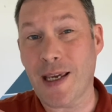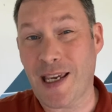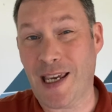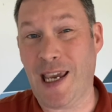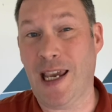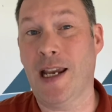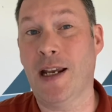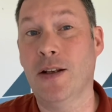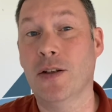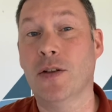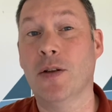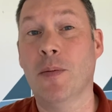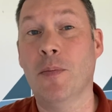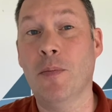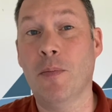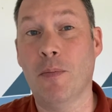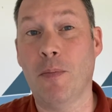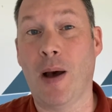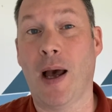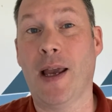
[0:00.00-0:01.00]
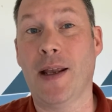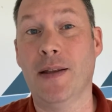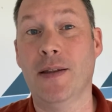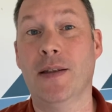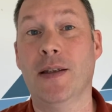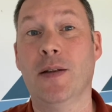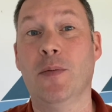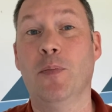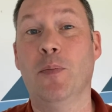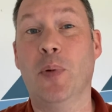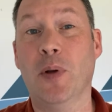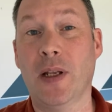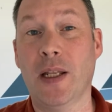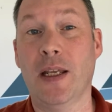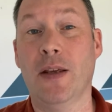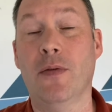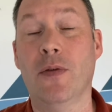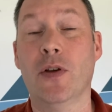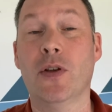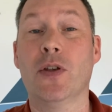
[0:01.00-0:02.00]
kingdom-minded
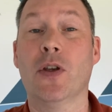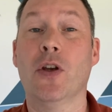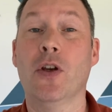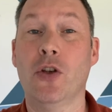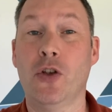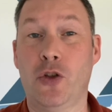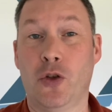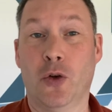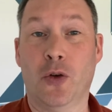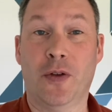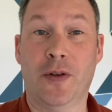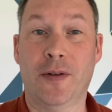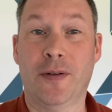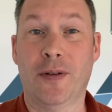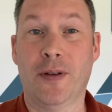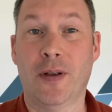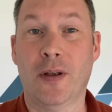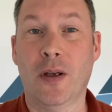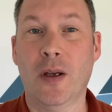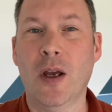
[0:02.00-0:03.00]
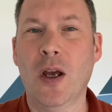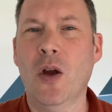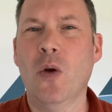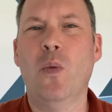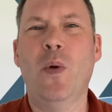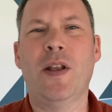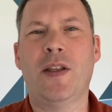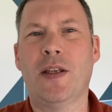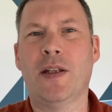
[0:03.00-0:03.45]
believers should. We're